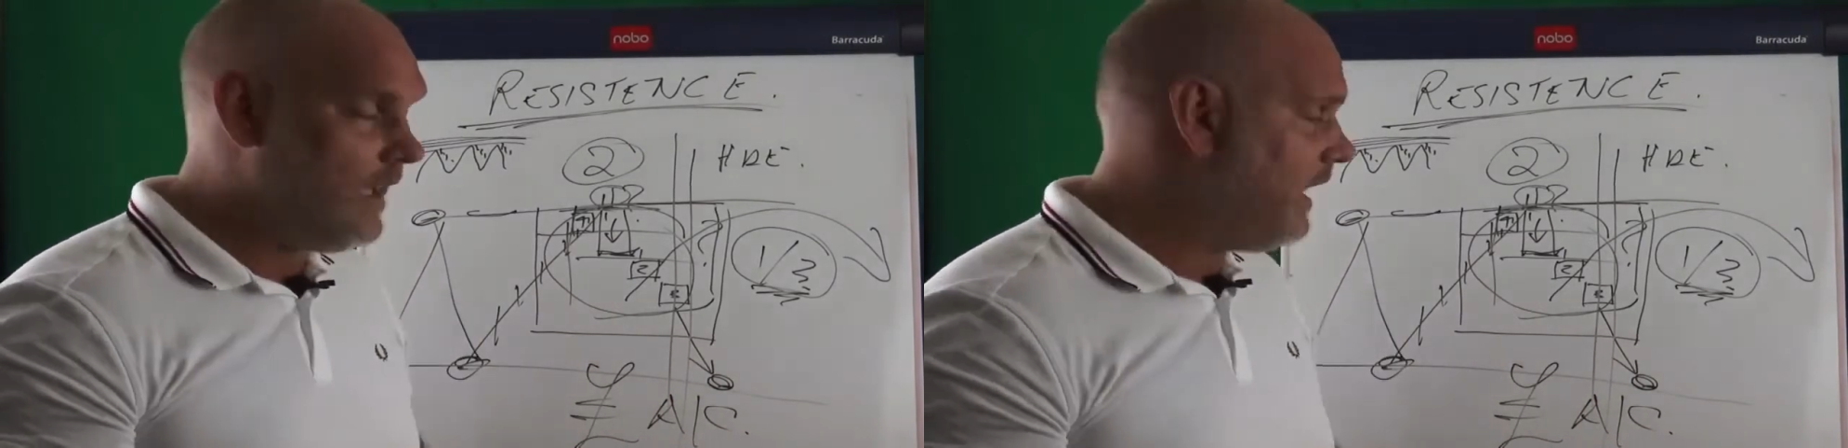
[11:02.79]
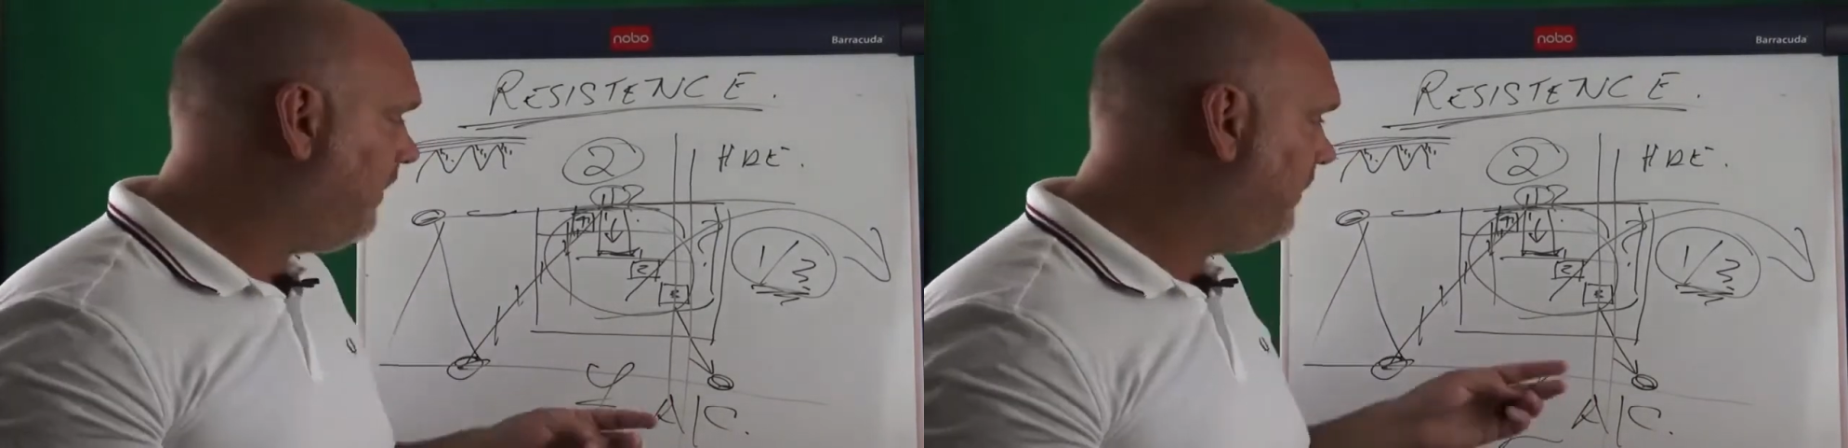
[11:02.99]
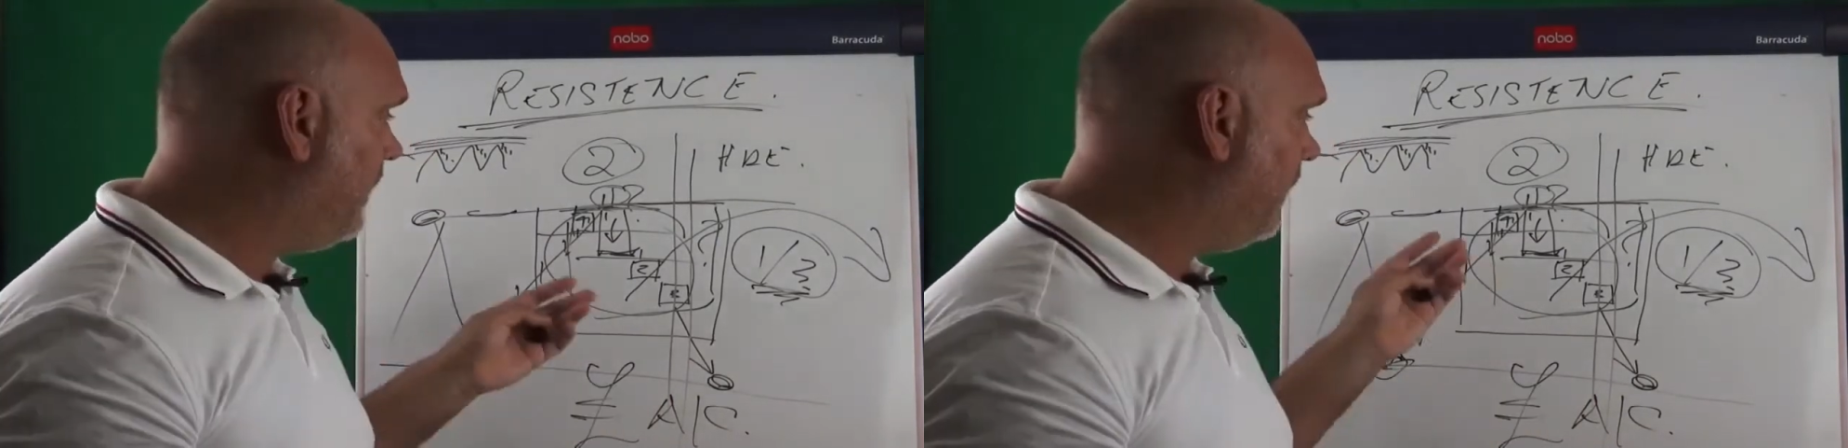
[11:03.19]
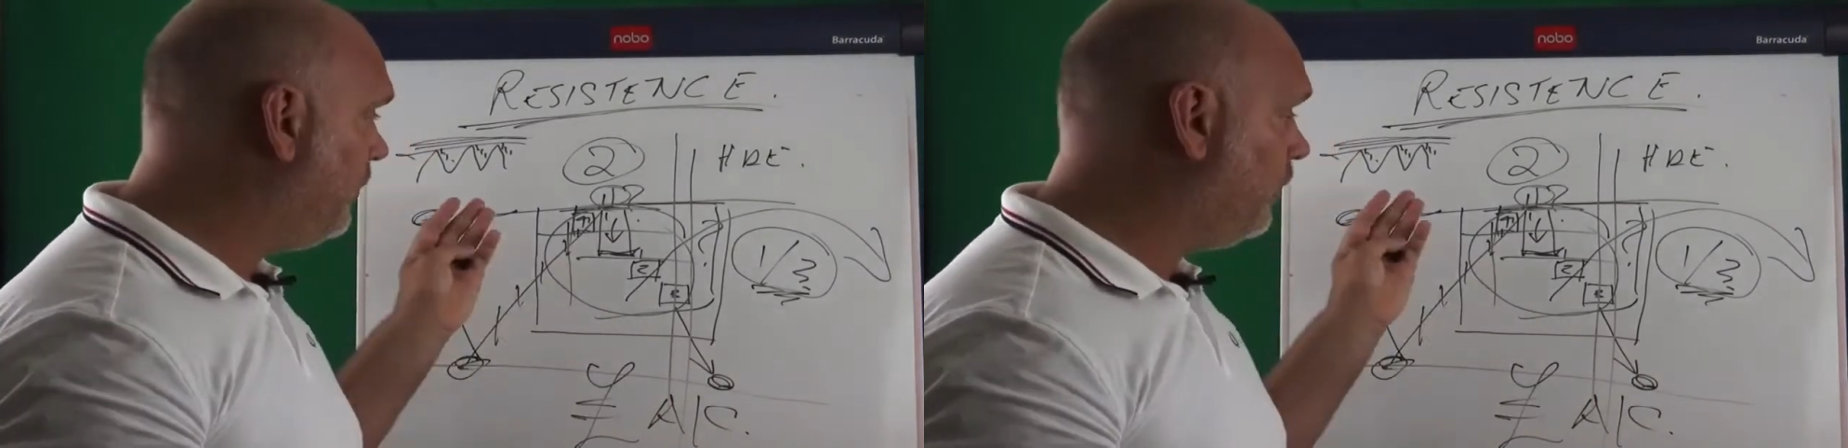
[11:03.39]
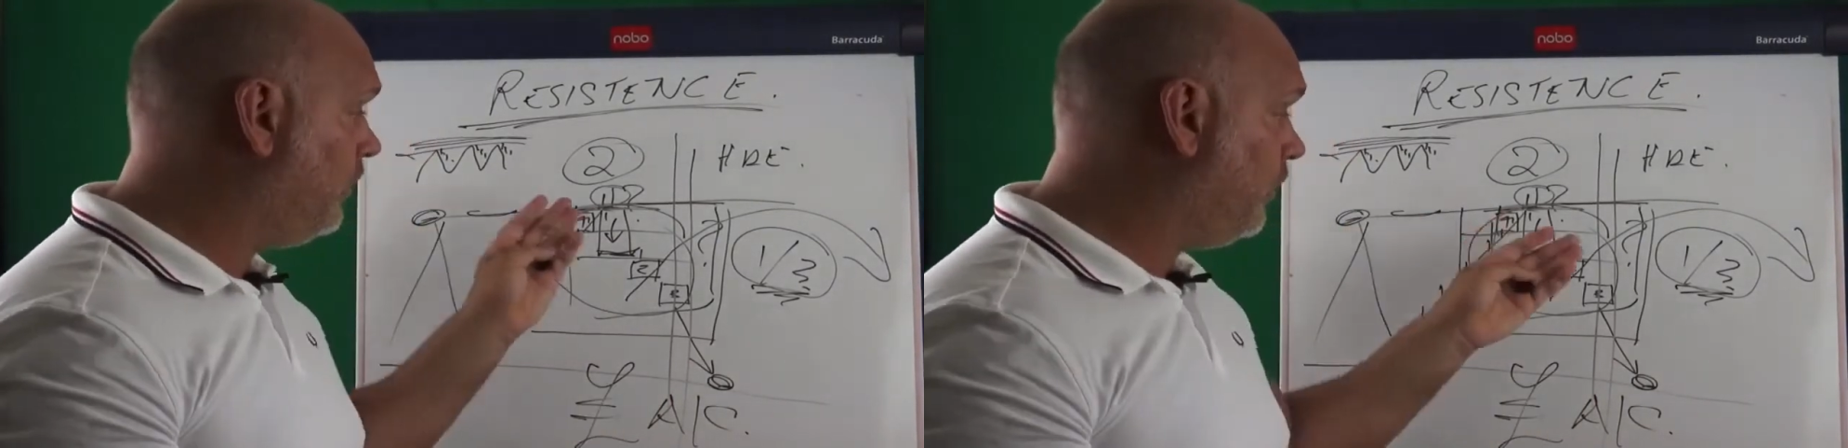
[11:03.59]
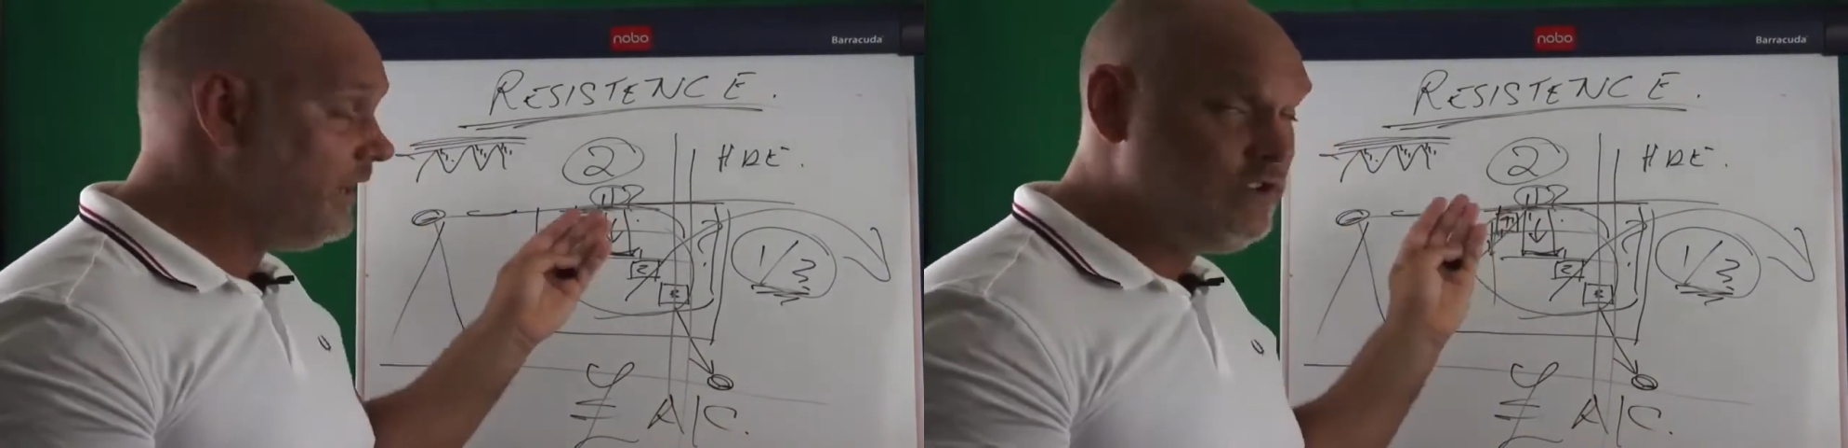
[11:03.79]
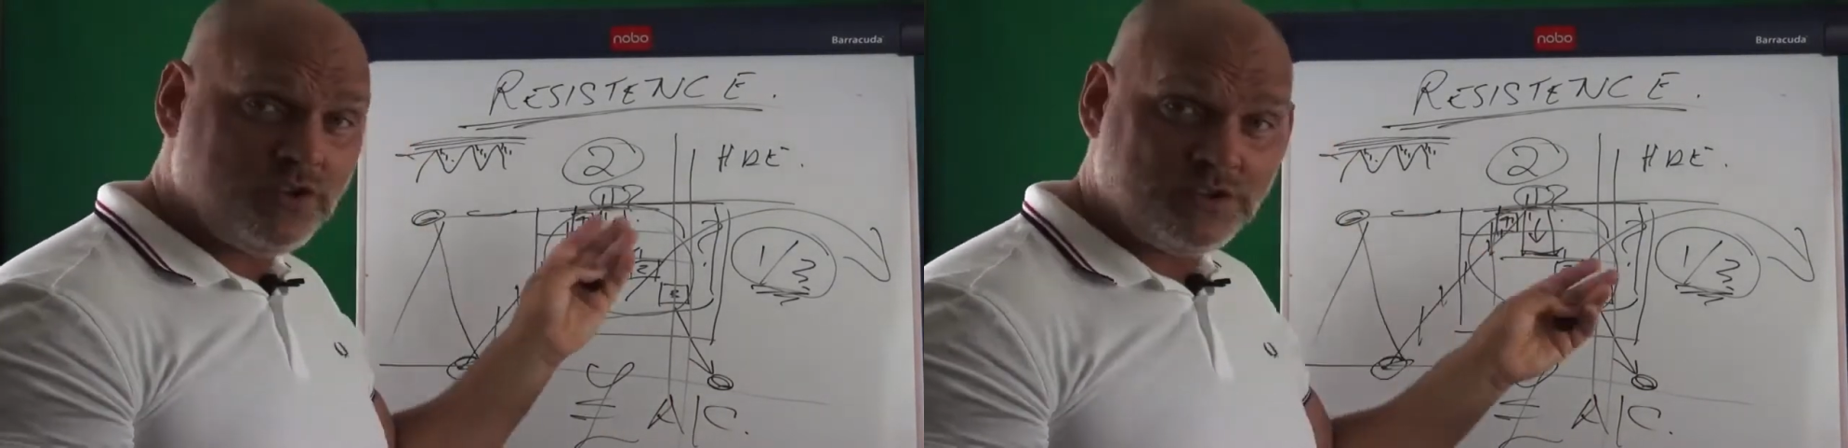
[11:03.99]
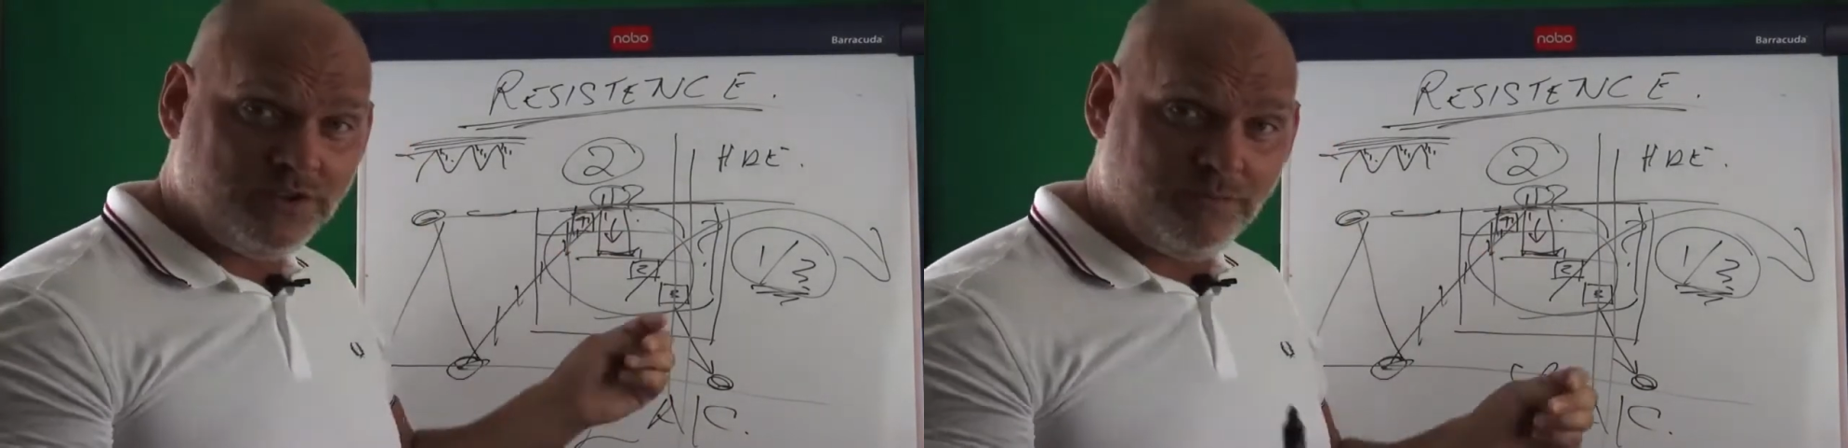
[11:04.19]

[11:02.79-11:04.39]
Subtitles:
that would interest you?